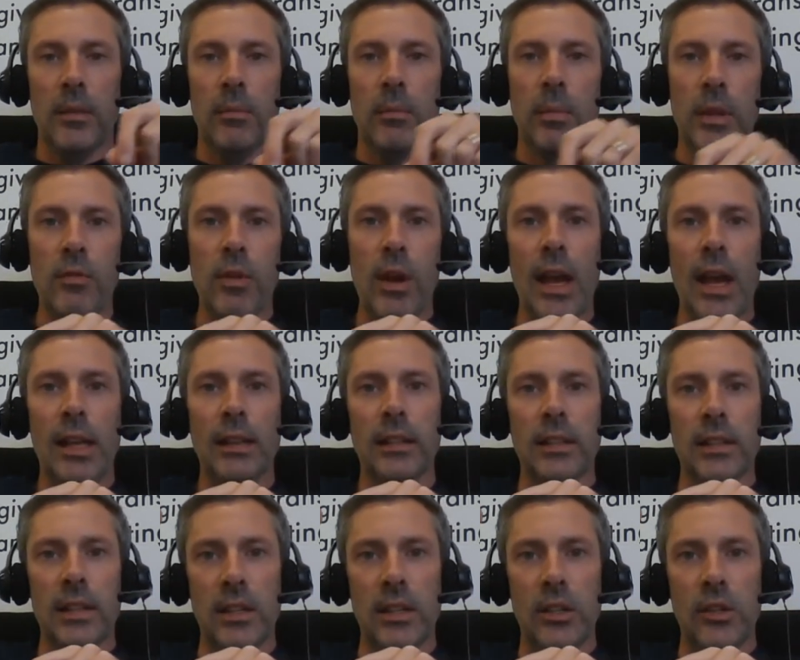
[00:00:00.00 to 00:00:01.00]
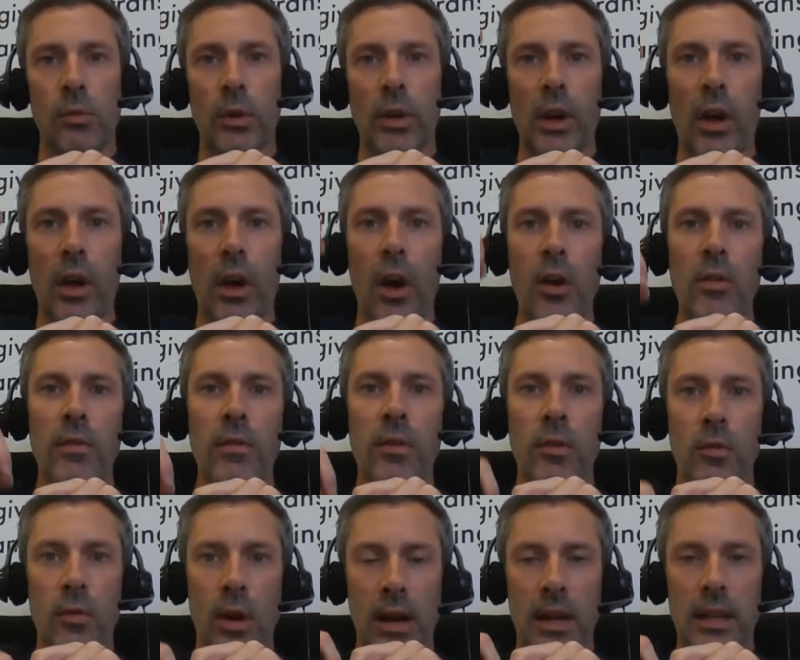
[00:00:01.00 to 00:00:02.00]
But the reality is you want to
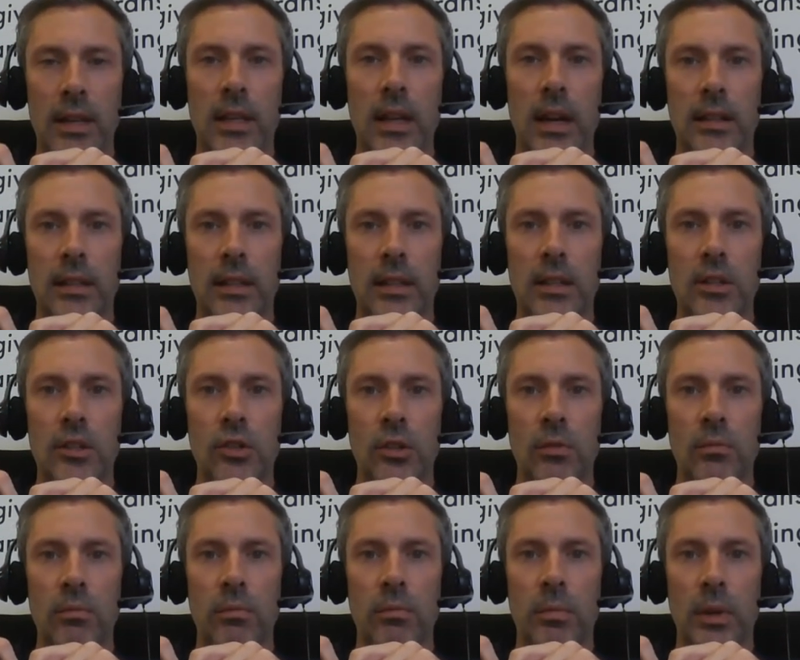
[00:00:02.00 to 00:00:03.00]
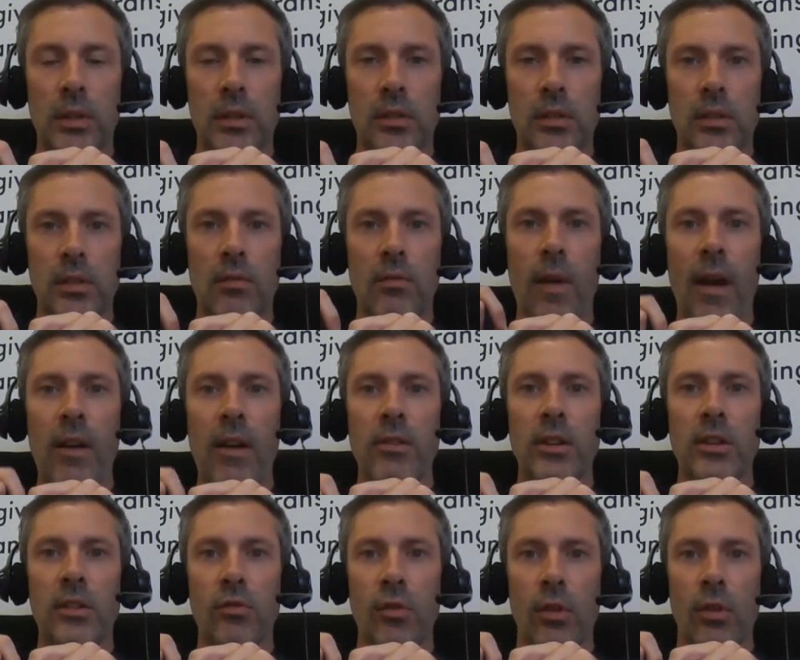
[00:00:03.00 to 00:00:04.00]
override that dedupe because there's a very
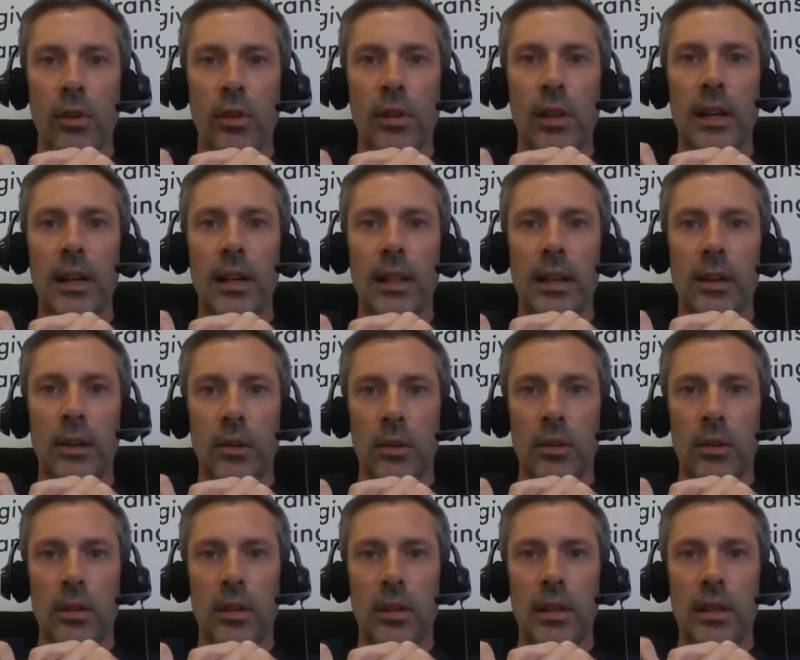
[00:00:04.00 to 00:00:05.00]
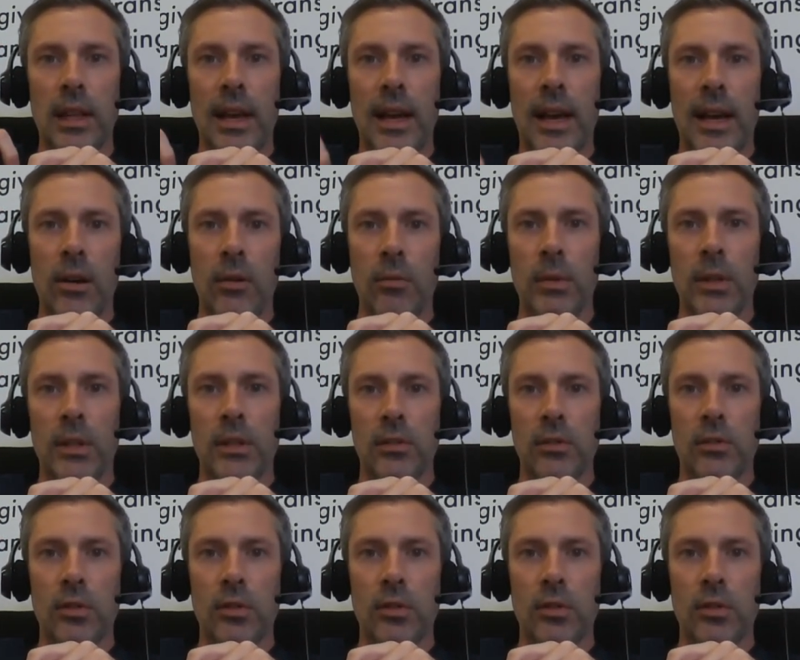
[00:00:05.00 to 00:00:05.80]
strong likelihood that now Mr.